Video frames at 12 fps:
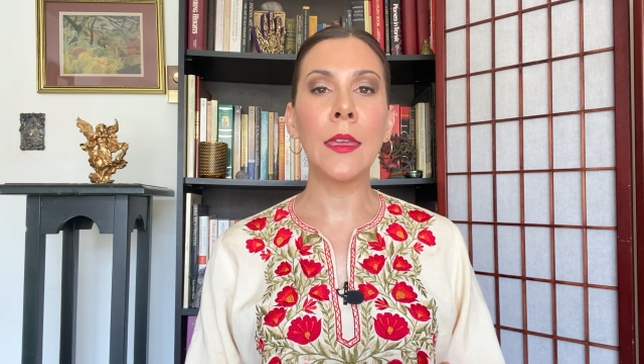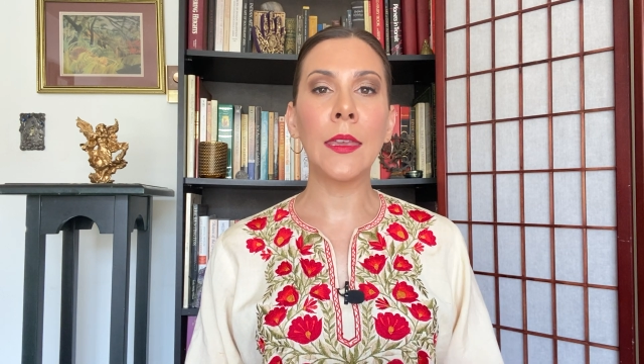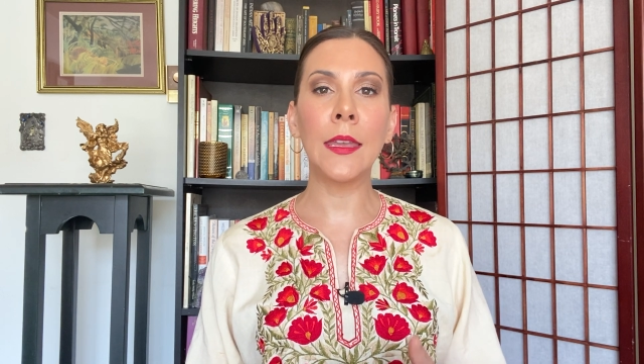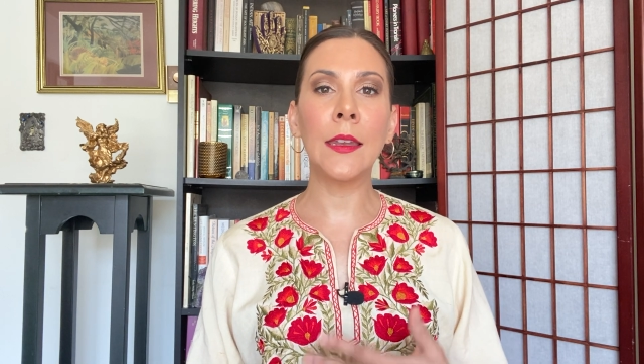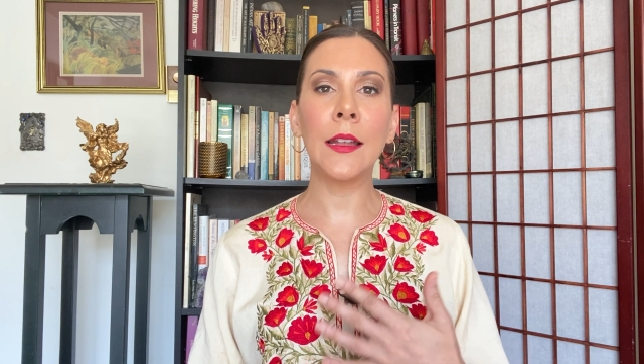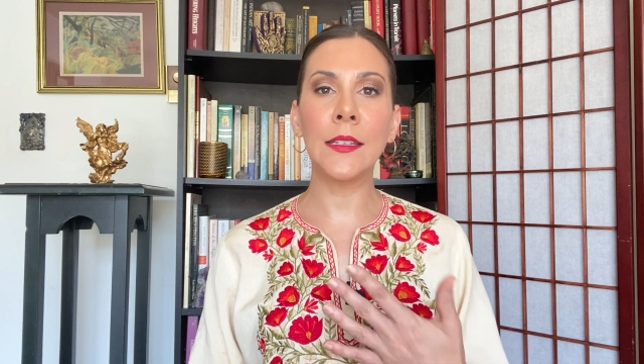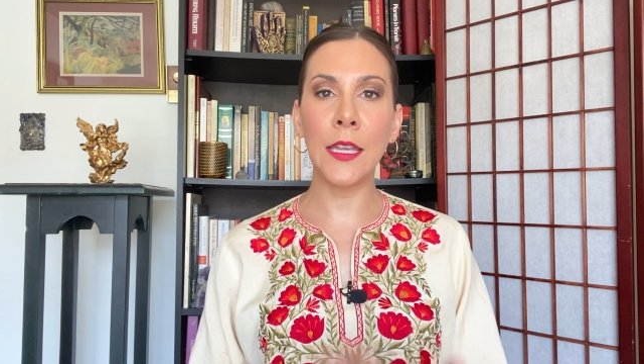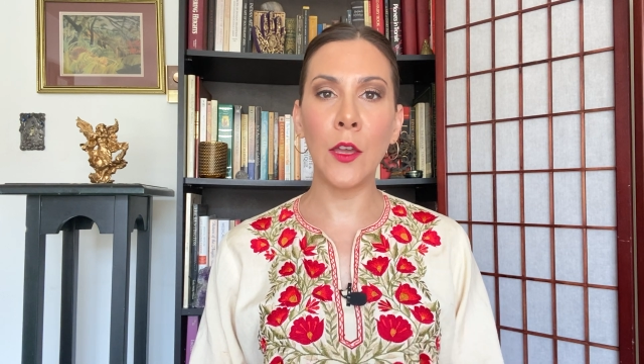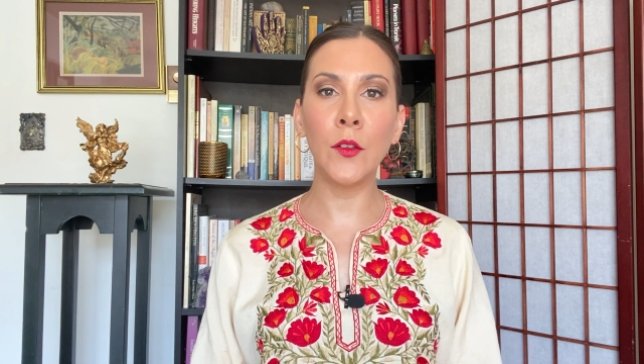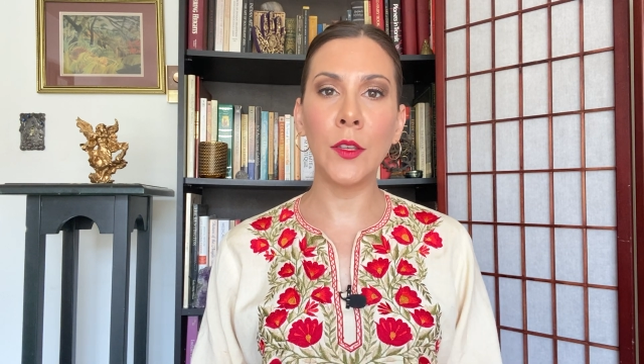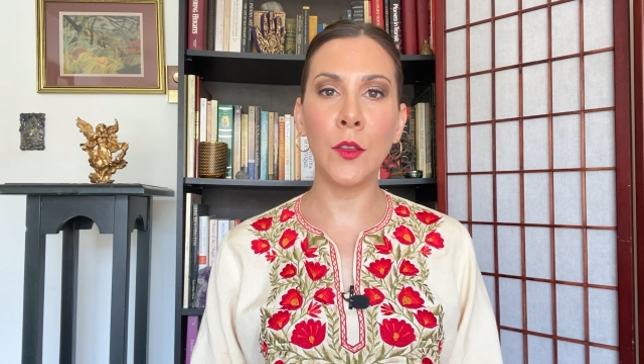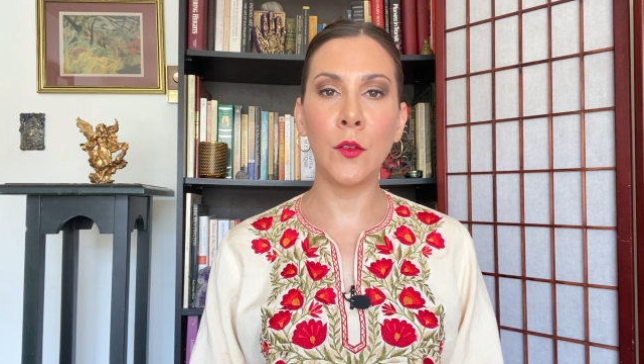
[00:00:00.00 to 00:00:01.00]
cannot
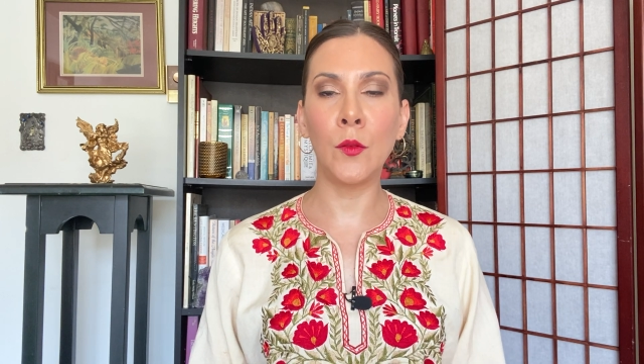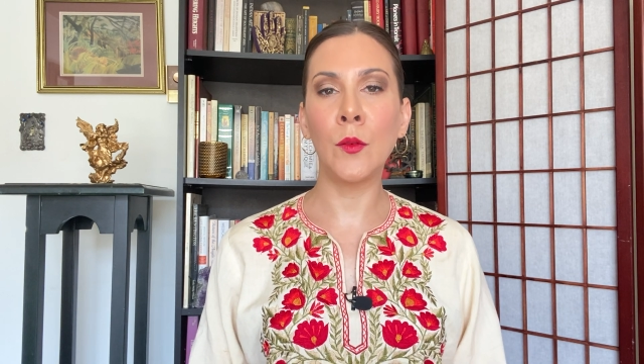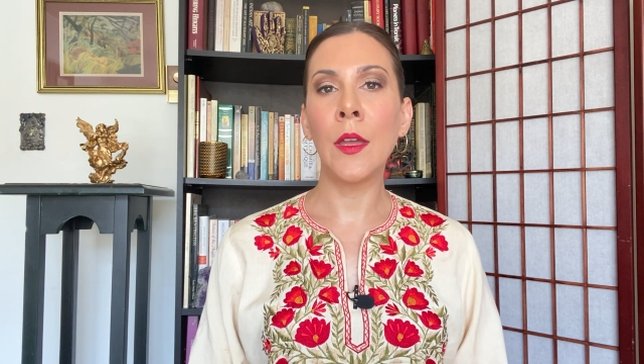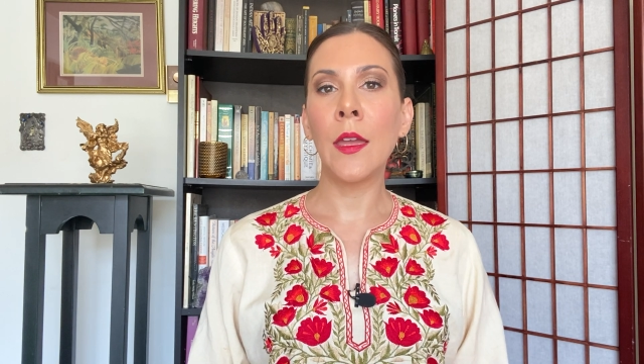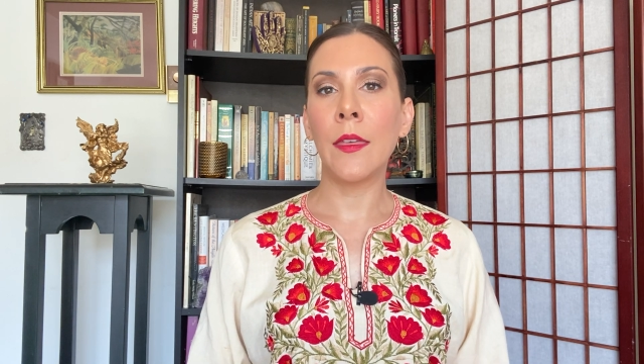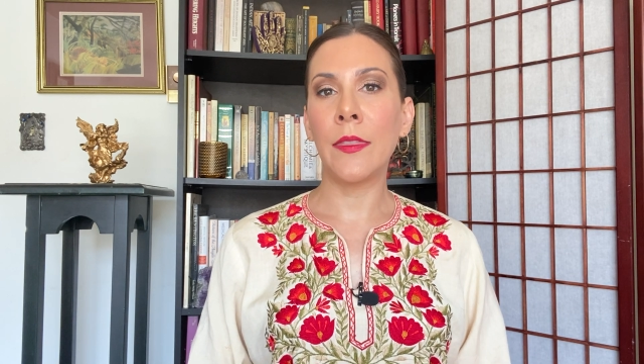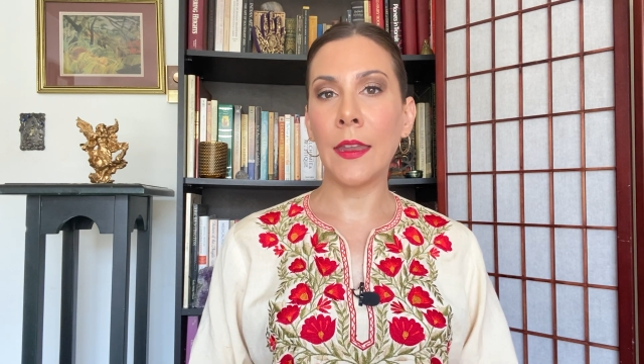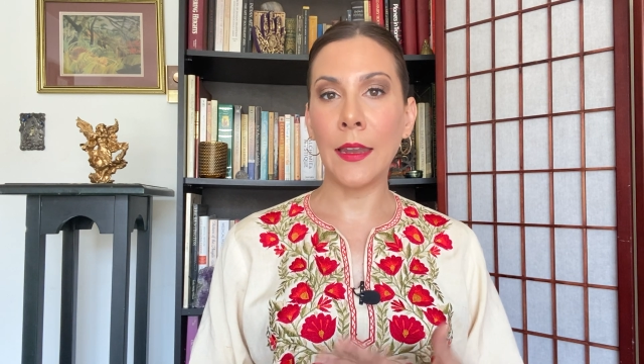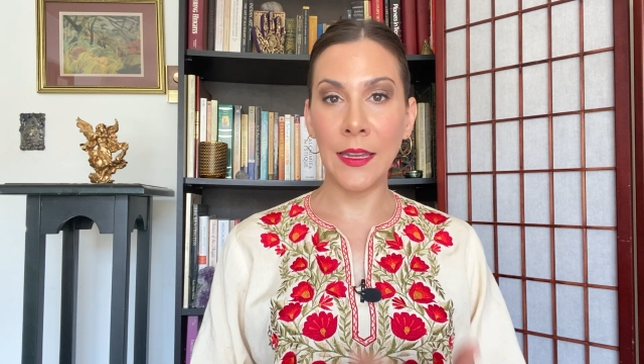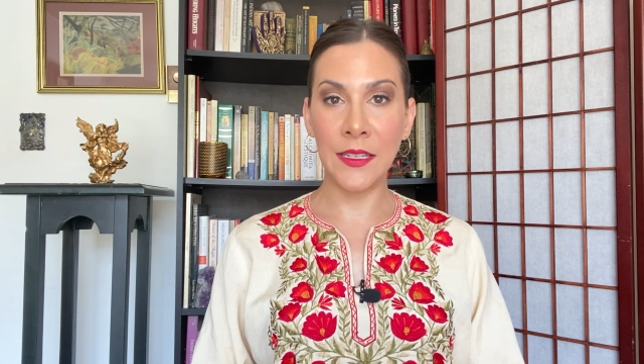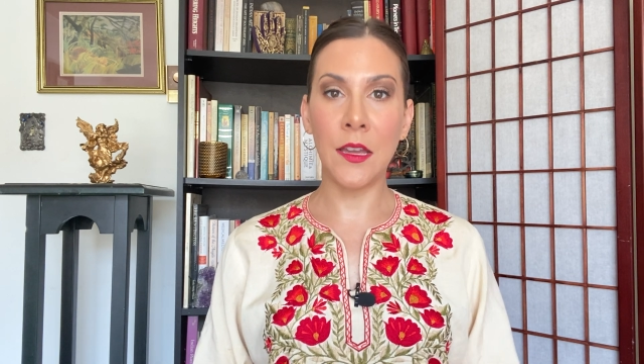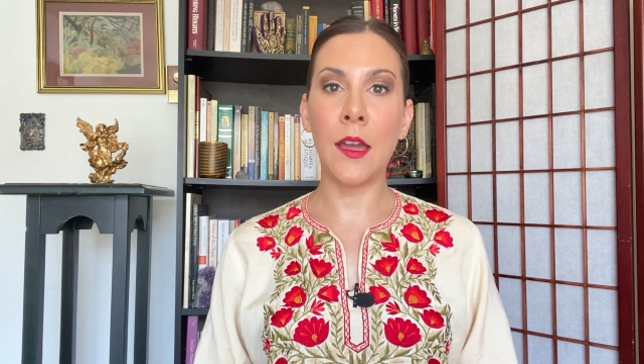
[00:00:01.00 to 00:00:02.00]
tell you that
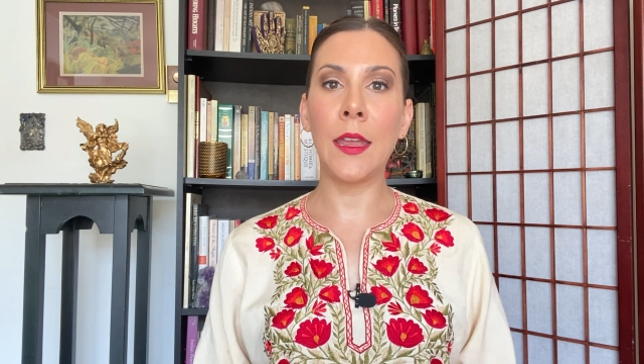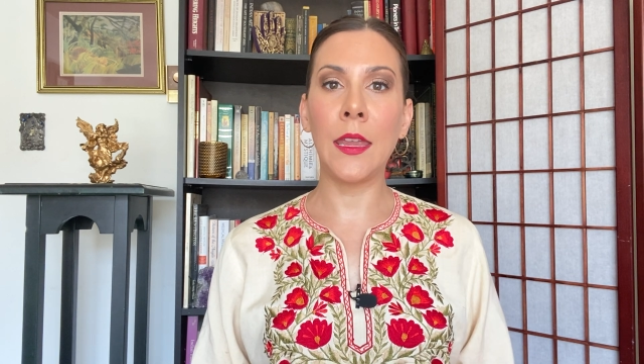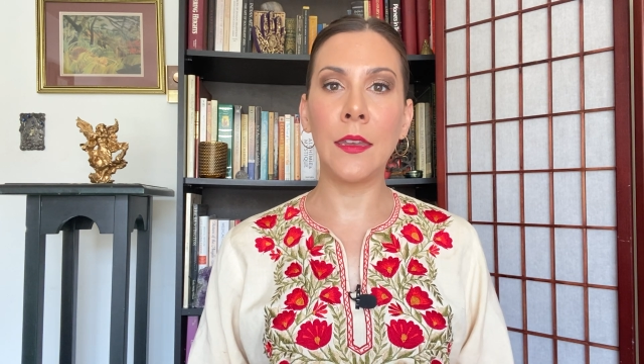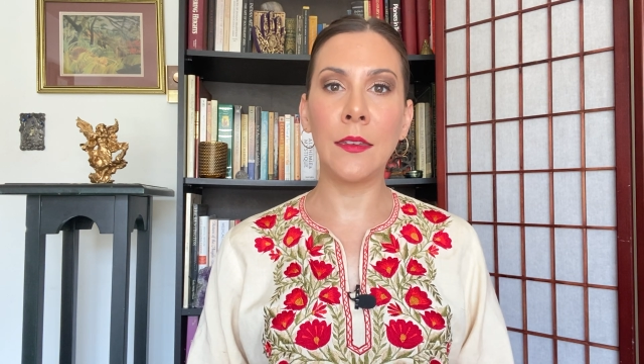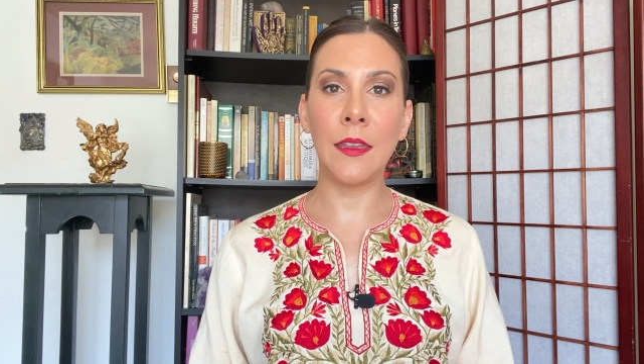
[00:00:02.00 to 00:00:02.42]
I died